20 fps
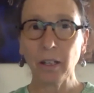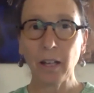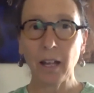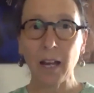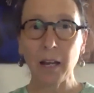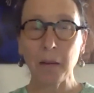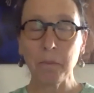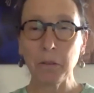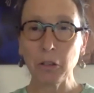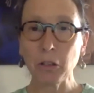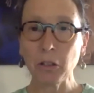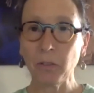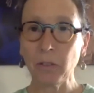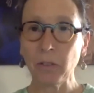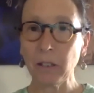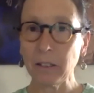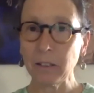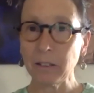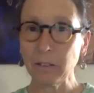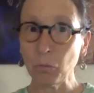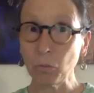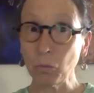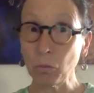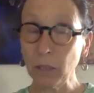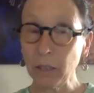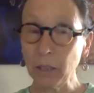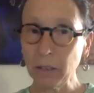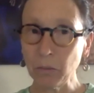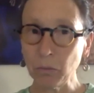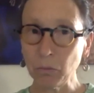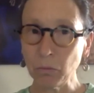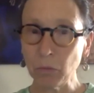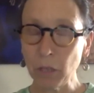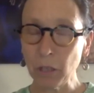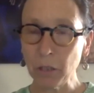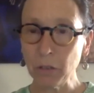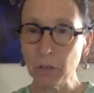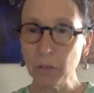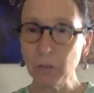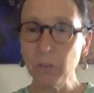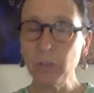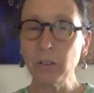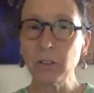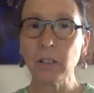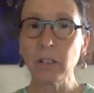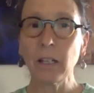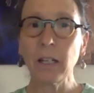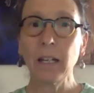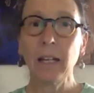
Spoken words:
how much of it is in roads,